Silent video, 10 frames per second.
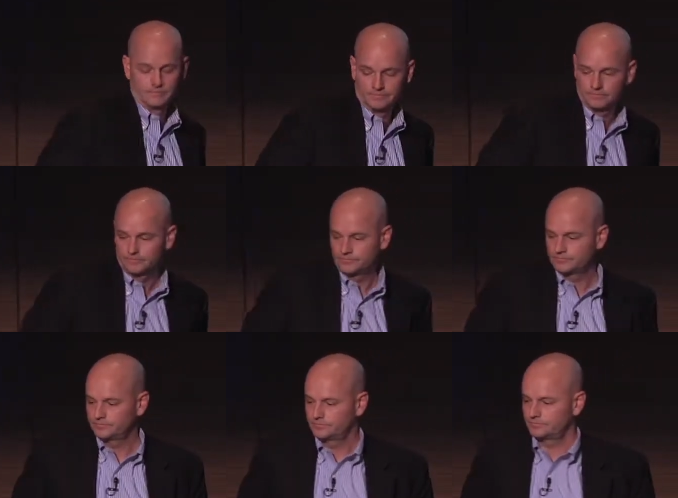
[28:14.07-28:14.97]

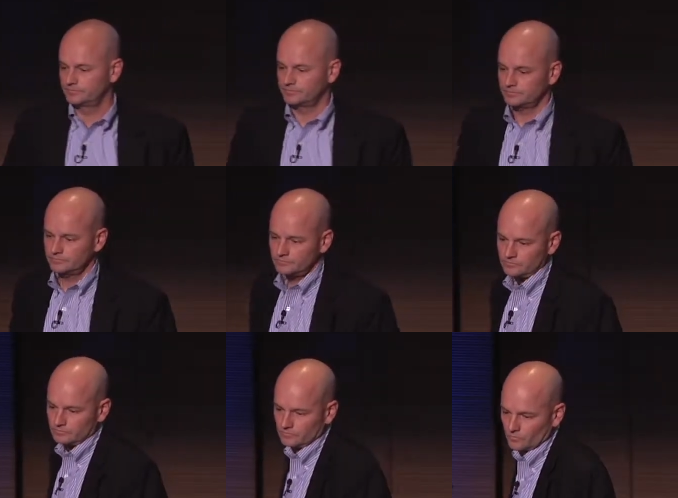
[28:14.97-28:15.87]

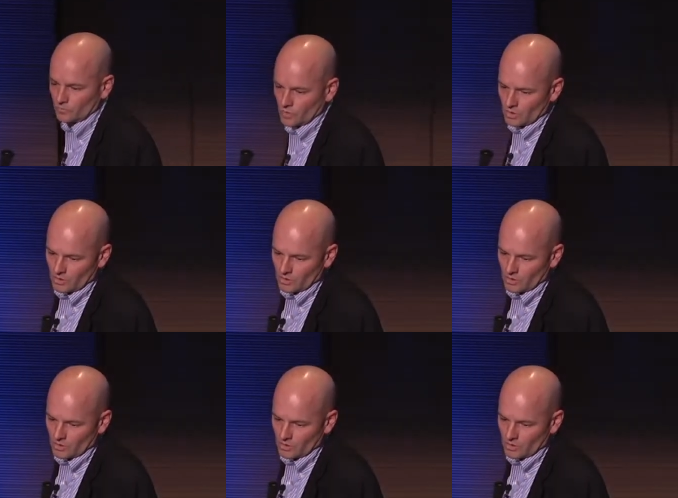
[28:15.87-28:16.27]
Nobody speaks.